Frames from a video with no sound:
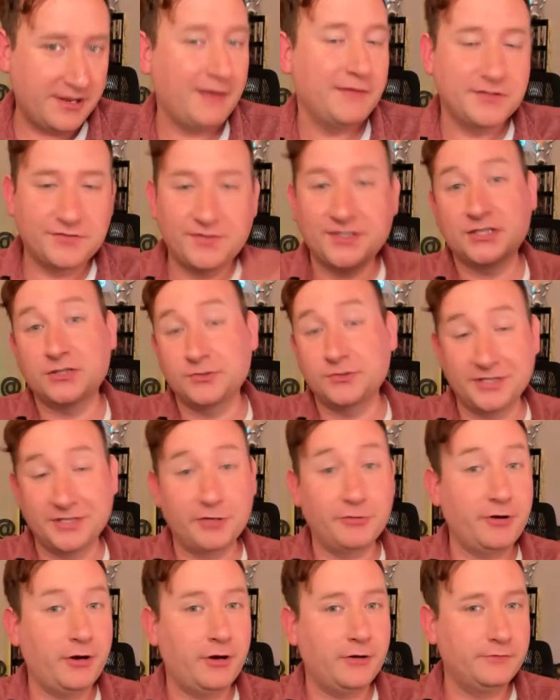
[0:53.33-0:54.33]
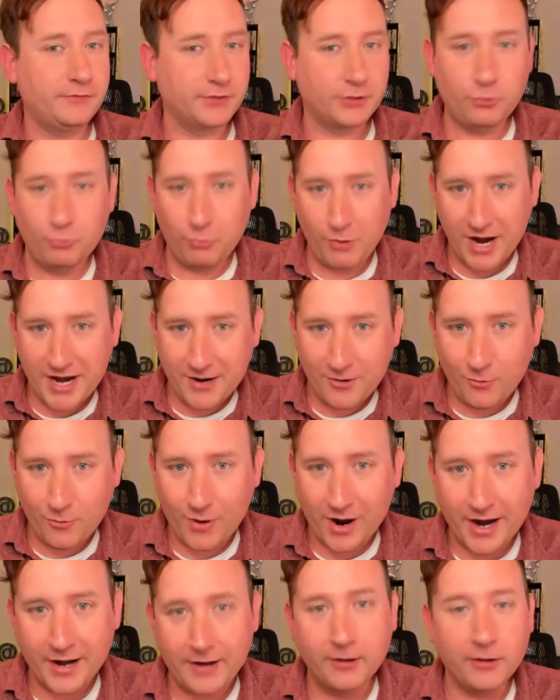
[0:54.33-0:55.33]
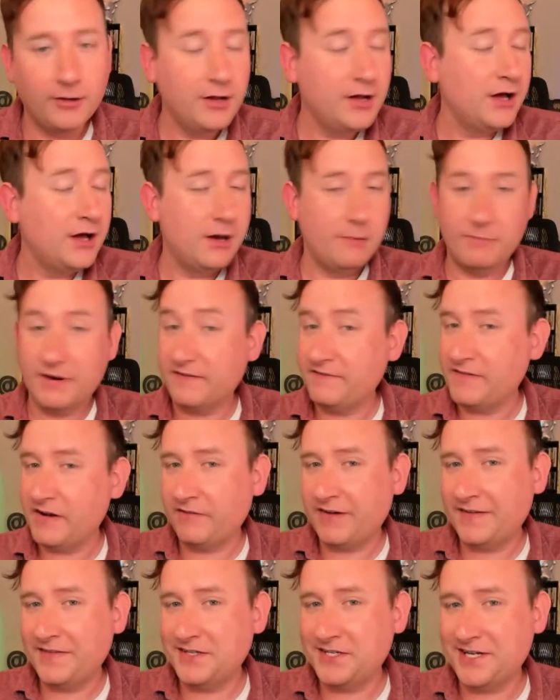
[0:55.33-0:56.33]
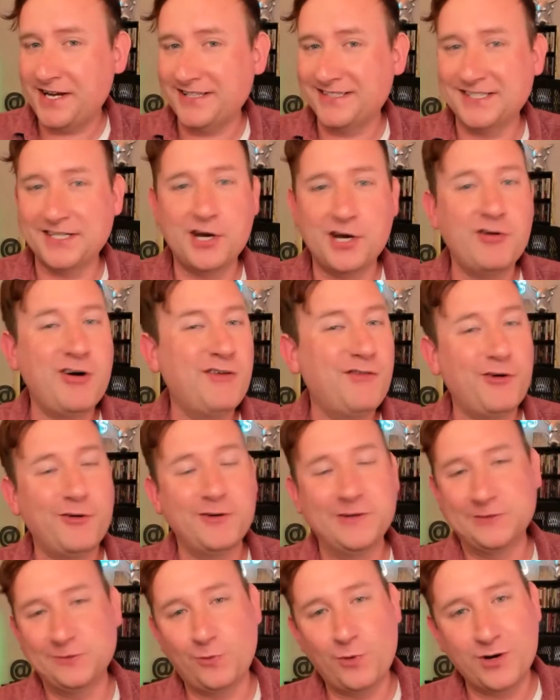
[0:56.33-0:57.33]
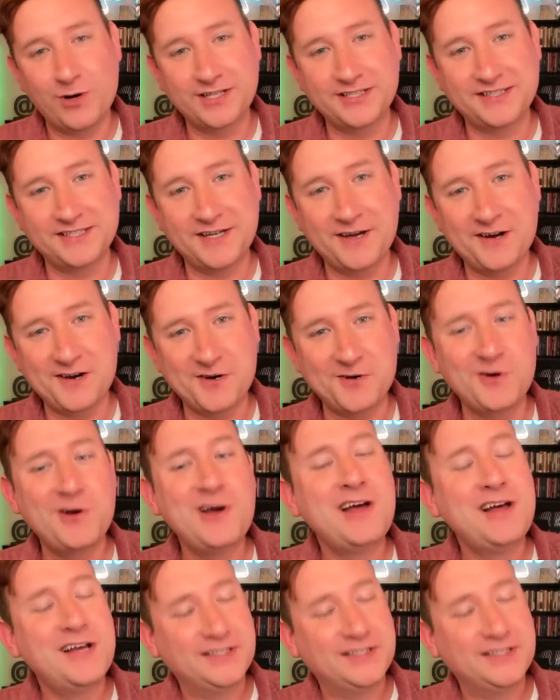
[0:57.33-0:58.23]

Now, this festival has been going on for quite a while, but I've never had the chance to go. I've always wanted to go.